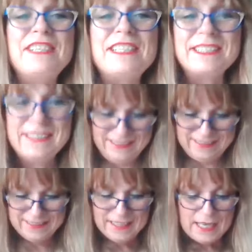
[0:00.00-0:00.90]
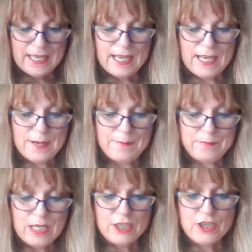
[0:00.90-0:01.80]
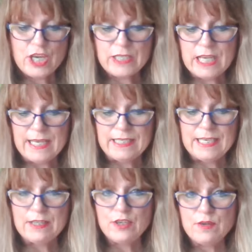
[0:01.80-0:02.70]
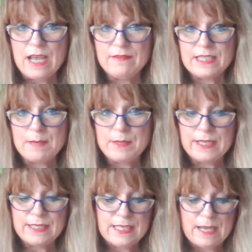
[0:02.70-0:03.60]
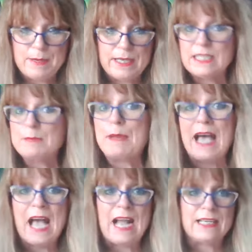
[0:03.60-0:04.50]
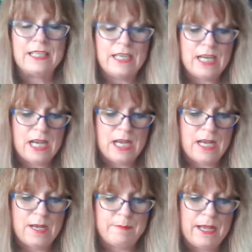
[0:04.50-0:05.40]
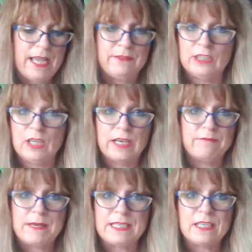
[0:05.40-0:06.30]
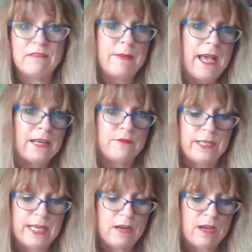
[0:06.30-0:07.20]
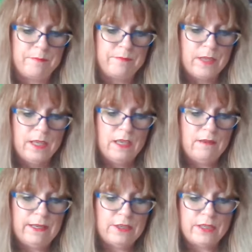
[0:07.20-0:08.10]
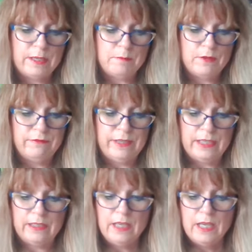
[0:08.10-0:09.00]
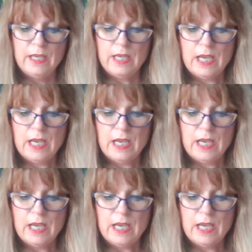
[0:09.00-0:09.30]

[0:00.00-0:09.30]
love it. Um, Shungite. Now I do have some of this, but it's packed. Um, I have a lot of my stuff packed right now. I'm eventually moving.